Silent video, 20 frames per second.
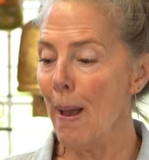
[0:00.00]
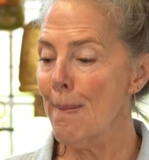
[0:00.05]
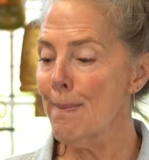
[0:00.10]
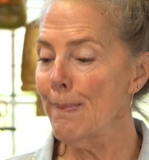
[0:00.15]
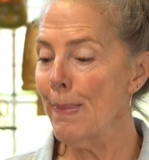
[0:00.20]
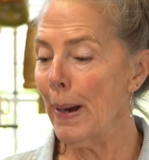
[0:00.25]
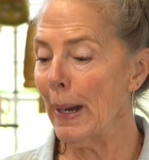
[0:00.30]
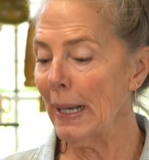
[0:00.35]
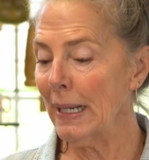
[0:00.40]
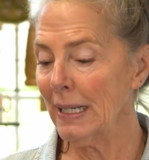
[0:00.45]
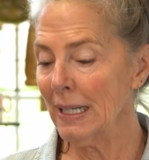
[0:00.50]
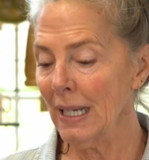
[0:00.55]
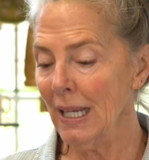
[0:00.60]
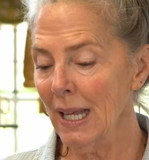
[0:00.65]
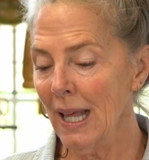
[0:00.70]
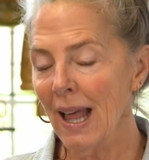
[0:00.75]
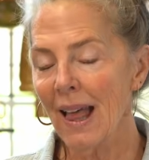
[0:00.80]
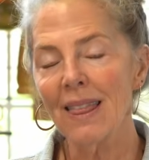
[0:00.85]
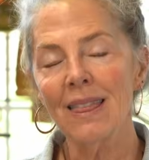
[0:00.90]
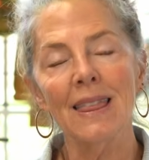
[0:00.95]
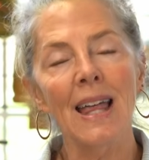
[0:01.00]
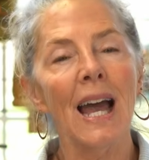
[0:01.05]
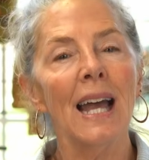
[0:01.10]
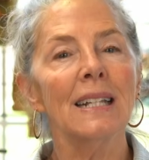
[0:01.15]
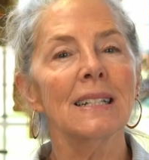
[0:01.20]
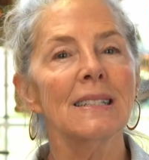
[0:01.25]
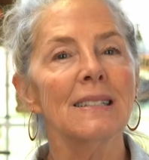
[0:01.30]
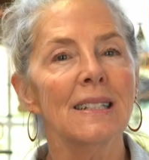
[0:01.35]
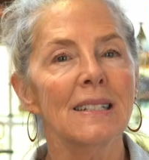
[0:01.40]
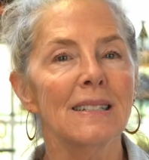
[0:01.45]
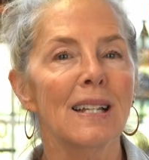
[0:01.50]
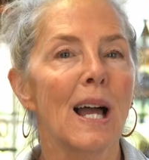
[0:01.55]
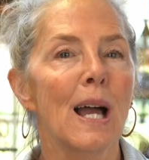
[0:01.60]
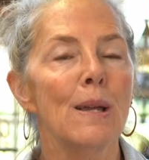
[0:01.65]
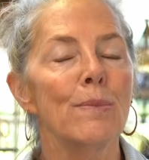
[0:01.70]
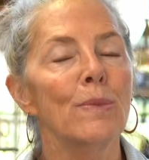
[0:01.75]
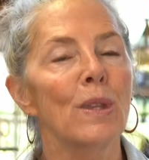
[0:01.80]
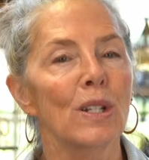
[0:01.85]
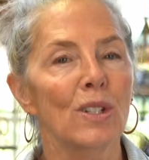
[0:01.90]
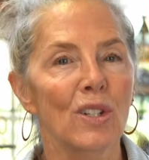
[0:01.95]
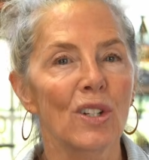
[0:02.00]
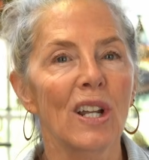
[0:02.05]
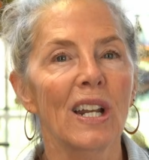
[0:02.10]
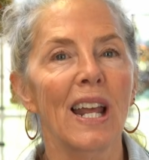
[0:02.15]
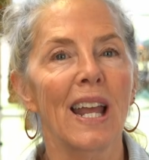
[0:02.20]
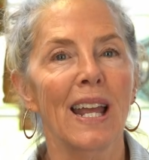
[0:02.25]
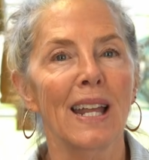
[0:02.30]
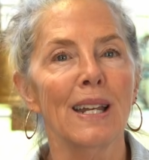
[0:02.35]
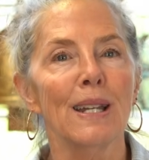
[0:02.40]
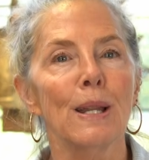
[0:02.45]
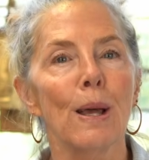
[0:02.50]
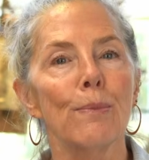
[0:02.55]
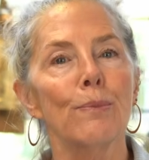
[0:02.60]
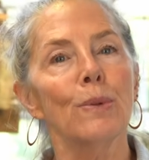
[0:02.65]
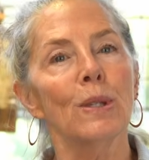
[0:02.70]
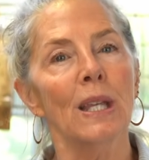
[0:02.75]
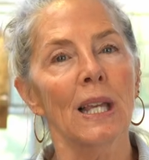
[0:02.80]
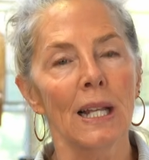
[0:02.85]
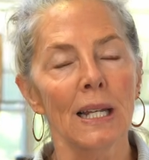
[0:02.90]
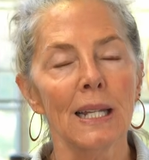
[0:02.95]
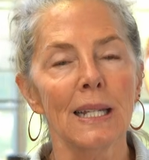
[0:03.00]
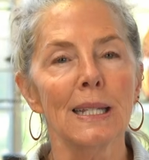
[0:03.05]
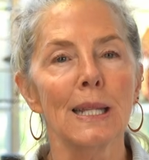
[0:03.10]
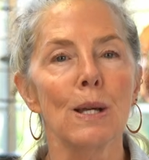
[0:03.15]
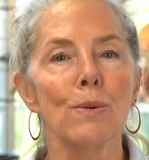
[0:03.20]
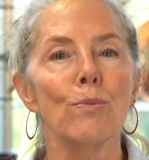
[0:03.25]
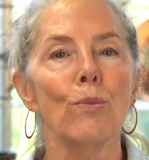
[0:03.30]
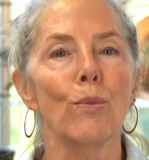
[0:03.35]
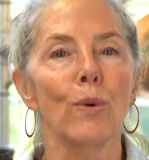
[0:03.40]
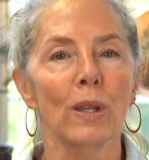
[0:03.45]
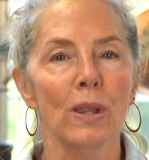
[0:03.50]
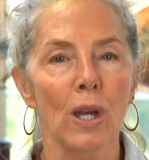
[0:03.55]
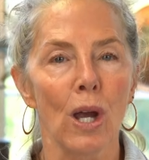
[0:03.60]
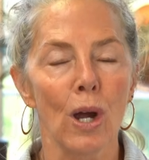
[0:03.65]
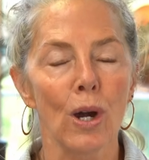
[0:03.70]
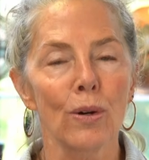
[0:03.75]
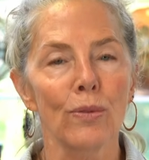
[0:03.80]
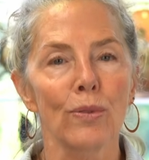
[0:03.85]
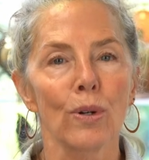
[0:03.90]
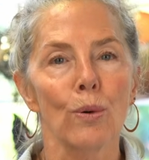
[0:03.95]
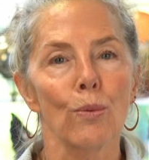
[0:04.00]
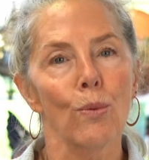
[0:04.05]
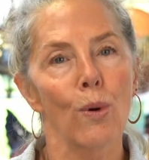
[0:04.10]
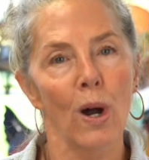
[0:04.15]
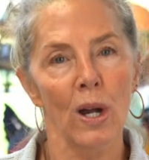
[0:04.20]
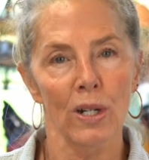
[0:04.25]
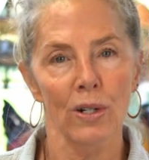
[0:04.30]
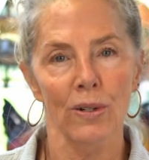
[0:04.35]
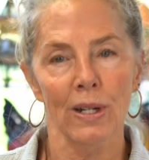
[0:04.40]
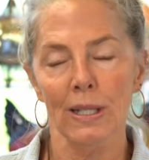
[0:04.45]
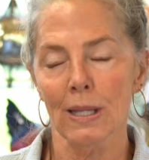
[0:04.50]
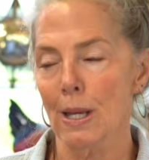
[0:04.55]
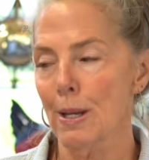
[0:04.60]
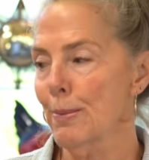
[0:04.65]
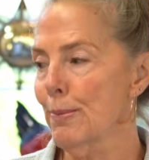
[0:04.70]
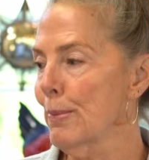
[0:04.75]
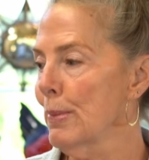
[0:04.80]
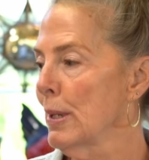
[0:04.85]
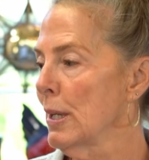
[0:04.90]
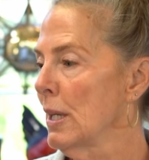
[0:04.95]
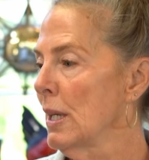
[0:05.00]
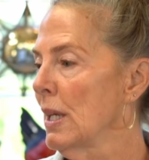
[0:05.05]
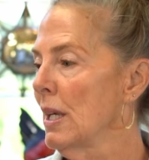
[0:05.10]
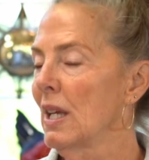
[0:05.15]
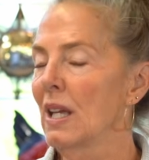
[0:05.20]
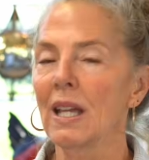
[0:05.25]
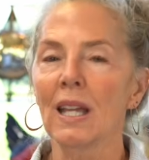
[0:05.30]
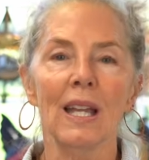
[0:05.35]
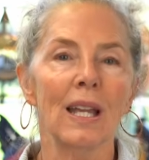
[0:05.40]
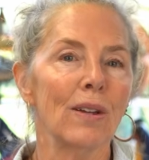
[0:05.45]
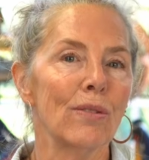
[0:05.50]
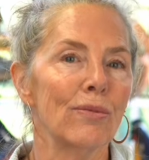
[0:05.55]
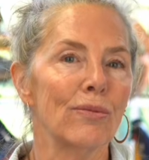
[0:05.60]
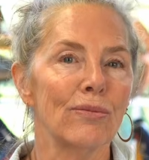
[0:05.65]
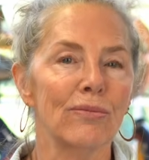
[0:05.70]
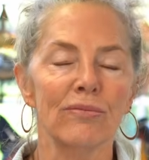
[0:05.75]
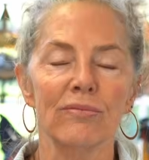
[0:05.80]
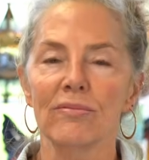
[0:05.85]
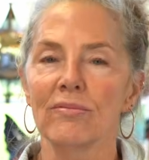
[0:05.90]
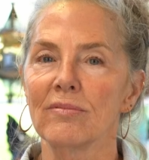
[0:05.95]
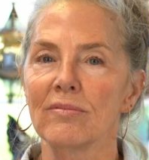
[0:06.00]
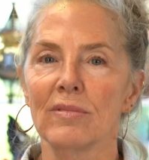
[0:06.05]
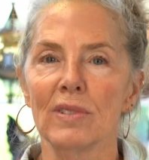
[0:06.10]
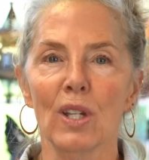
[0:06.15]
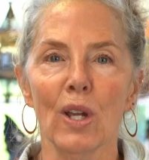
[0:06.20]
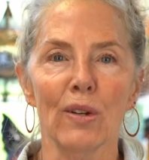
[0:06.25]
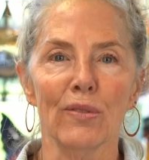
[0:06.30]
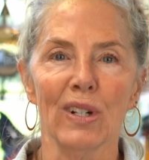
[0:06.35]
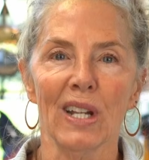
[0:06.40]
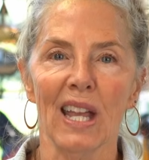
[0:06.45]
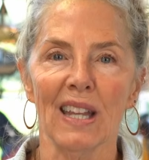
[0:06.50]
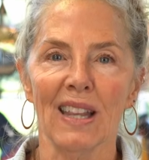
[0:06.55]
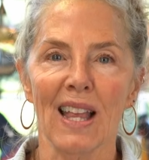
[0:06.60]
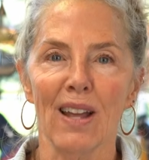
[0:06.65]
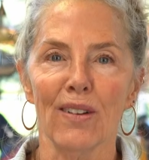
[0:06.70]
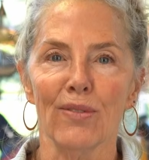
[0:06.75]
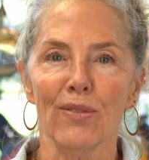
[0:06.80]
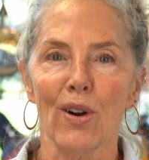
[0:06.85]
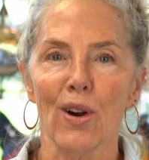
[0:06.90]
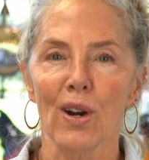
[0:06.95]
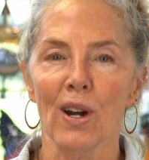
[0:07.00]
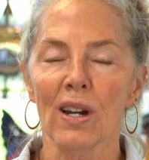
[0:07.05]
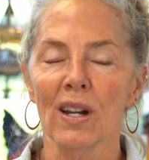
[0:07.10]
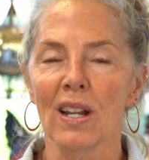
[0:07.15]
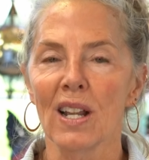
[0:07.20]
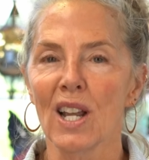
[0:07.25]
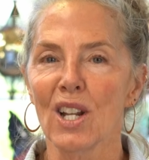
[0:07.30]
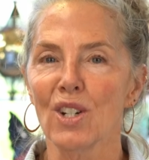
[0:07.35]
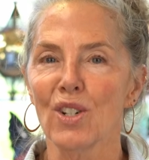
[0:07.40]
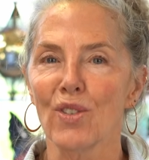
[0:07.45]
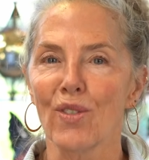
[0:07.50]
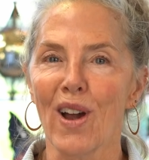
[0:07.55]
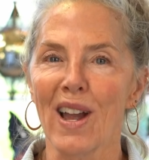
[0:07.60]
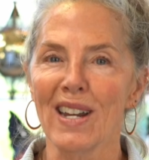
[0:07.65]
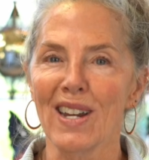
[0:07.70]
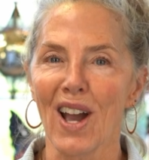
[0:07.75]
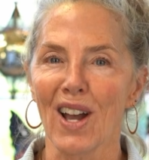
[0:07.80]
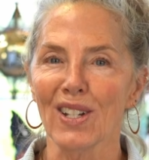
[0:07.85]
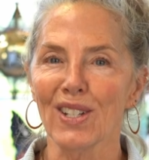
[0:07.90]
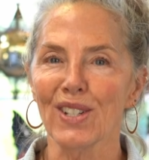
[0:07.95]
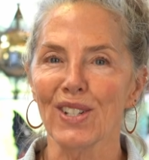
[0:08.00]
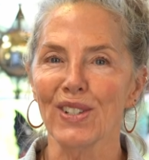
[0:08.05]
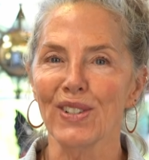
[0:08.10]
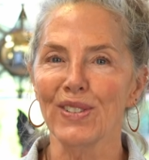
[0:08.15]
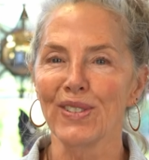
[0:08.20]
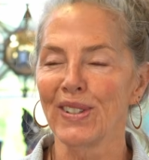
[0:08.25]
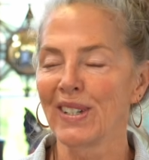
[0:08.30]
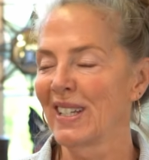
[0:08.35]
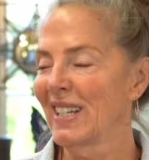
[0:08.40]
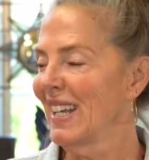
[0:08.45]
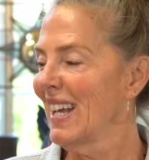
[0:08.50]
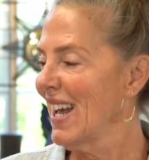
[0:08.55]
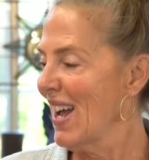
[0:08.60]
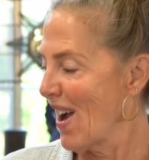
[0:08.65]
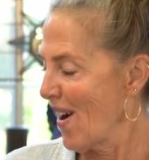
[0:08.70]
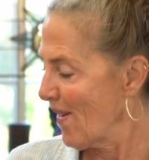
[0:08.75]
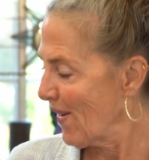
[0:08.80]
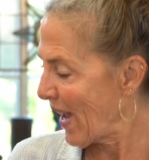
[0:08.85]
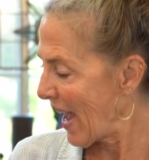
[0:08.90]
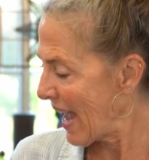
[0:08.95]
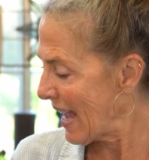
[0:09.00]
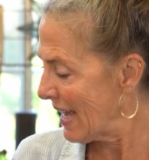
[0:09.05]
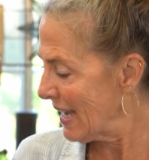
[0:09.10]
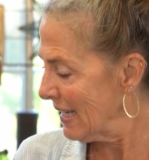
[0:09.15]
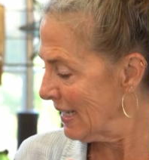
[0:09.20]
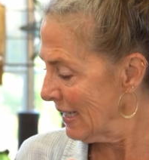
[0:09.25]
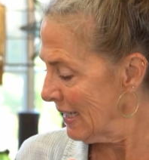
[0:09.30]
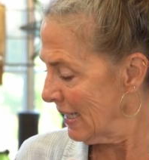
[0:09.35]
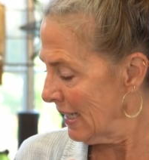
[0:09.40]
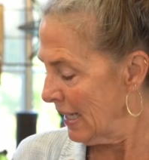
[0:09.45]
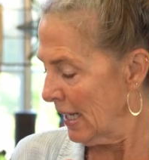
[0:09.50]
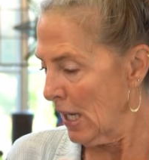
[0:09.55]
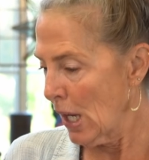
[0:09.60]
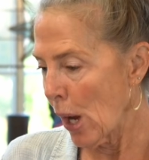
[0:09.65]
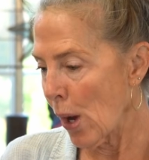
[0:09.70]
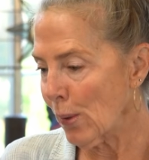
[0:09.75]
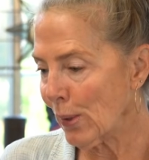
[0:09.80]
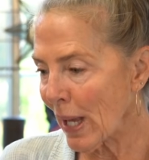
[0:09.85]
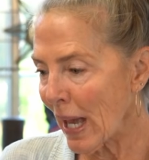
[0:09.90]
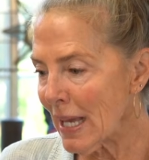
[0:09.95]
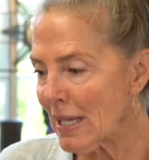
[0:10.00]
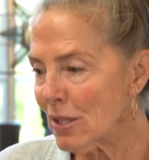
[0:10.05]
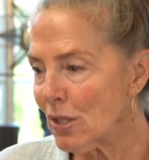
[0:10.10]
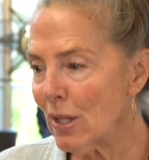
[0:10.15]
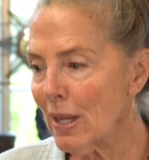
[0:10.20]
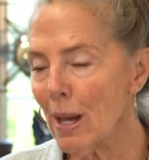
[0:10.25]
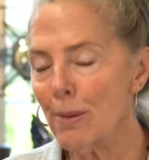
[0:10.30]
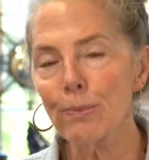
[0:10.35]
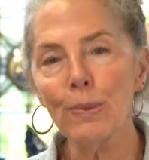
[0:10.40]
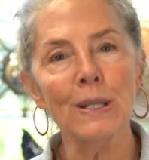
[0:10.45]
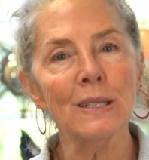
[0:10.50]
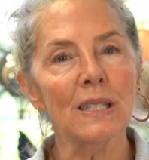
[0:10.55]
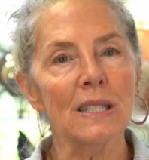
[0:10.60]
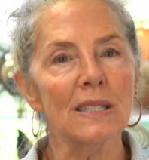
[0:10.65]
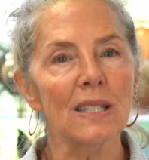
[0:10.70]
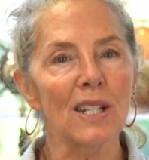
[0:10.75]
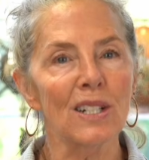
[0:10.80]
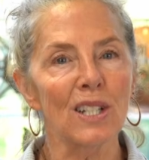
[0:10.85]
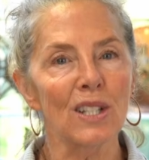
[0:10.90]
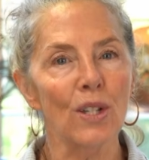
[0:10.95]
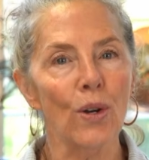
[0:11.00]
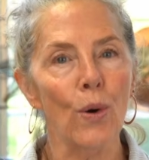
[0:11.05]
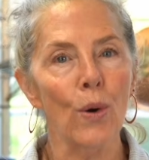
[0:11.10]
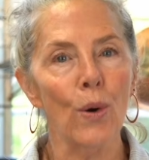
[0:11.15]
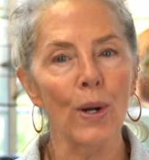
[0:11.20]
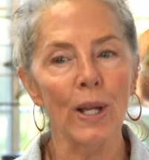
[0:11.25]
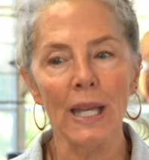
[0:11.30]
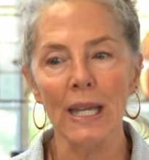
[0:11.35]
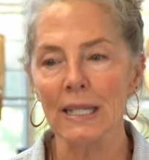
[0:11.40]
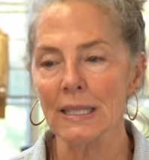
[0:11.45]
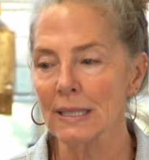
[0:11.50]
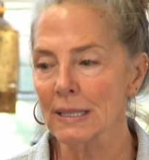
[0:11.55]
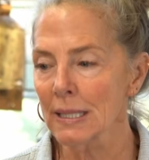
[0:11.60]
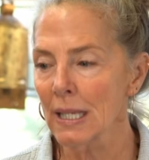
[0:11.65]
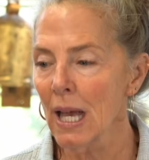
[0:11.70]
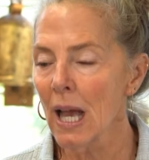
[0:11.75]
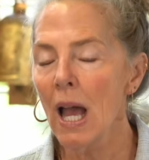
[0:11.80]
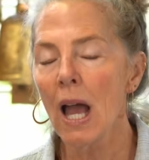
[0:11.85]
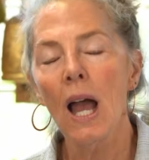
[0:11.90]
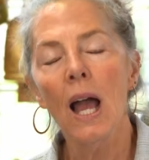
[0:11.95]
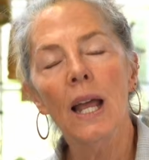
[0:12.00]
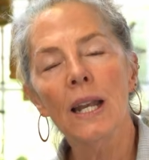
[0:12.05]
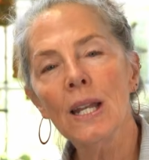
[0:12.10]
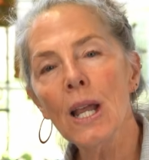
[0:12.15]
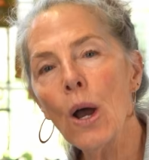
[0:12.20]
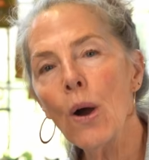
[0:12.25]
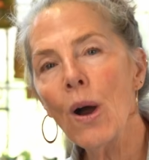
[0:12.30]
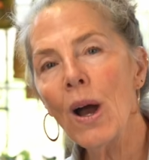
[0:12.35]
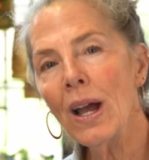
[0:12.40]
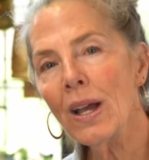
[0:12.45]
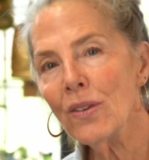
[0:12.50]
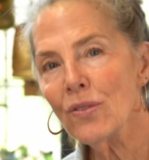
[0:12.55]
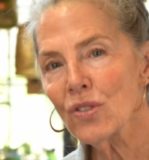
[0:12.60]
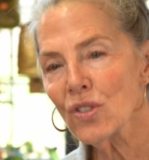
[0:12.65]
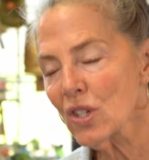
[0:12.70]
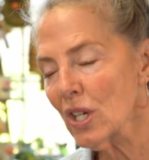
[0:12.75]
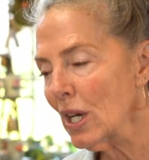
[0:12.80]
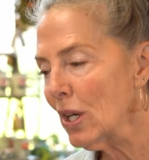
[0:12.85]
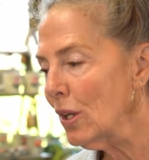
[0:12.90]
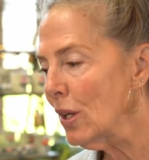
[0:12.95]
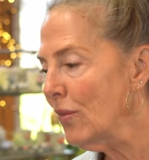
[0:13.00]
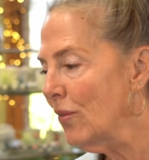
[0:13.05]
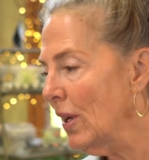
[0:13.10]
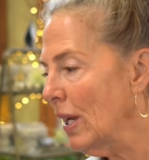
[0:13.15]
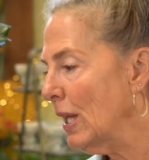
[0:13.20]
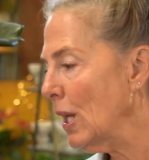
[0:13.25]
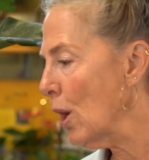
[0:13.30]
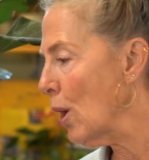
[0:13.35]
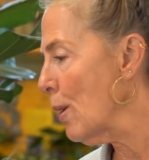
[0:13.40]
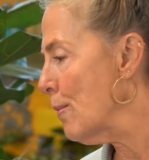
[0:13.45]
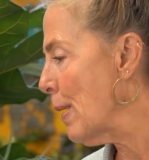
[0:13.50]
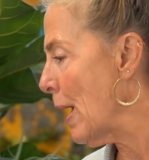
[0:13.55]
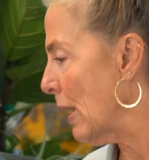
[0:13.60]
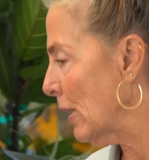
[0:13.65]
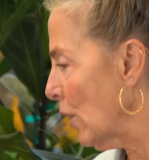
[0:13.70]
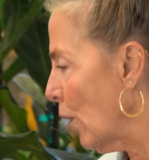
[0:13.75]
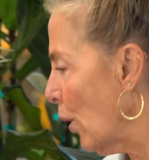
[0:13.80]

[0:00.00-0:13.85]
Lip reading: but that's the time that you're going to end up killing them with over-watering them if you ever get that far. Try not to, okay? Okay, so that brings us on to the Hoyas. Now, I've shared a video about